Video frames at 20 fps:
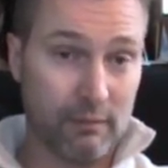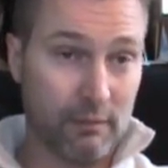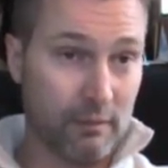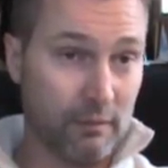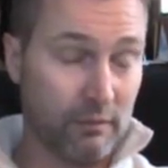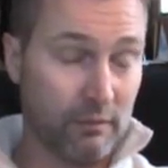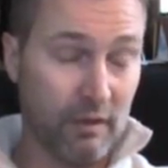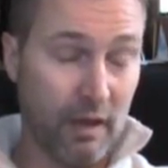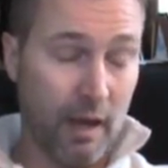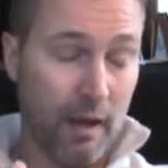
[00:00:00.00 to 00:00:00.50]

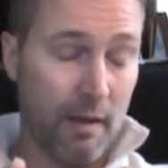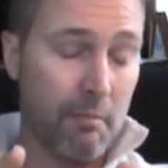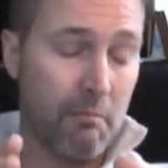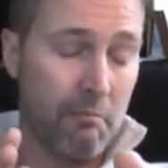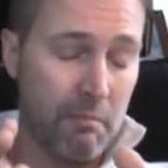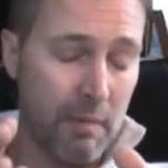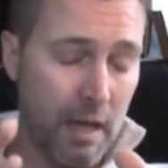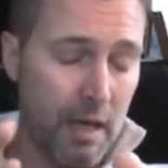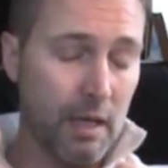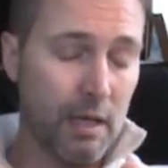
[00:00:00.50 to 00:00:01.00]
Because I
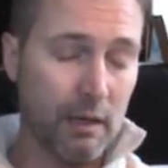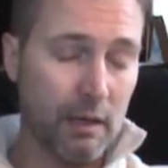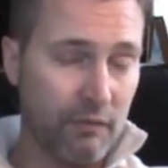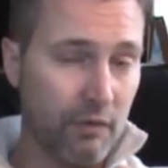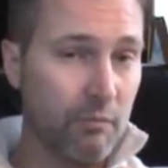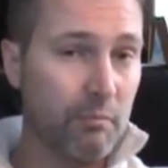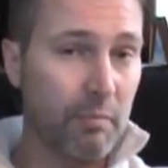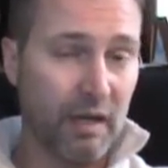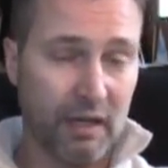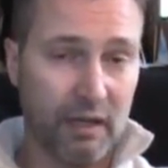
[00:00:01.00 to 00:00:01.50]
may
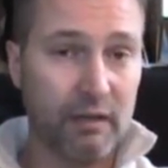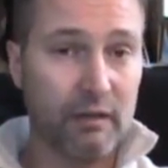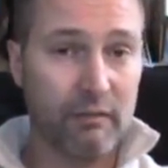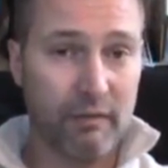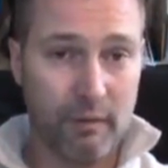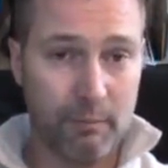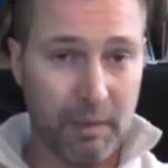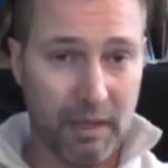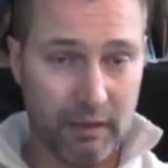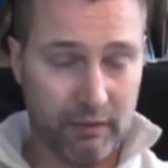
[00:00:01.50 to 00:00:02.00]
give you
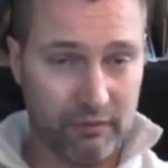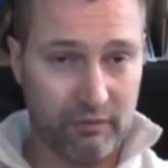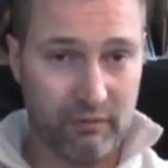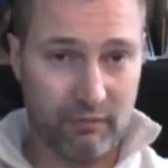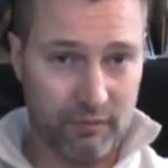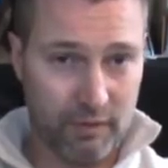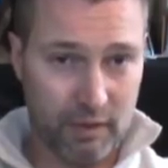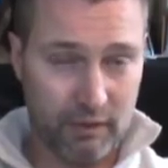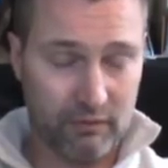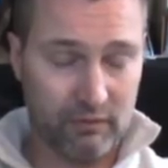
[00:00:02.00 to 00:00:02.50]

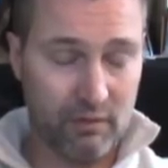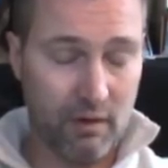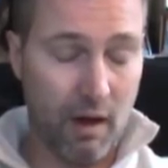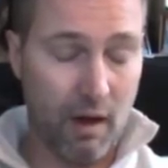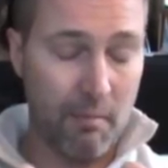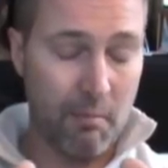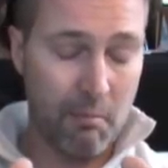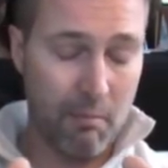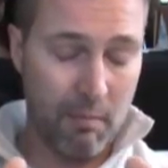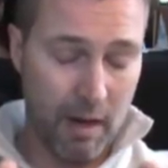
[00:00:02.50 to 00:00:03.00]
biased advice.
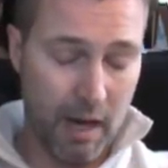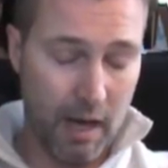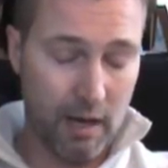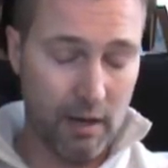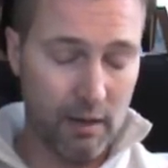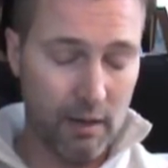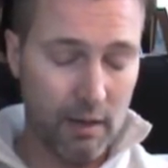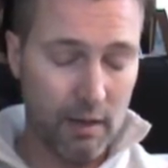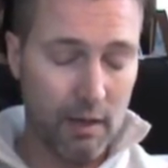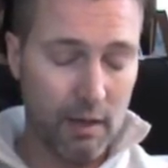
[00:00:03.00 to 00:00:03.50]
I
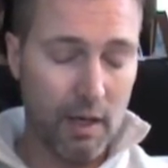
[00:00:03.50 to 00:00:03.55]
may.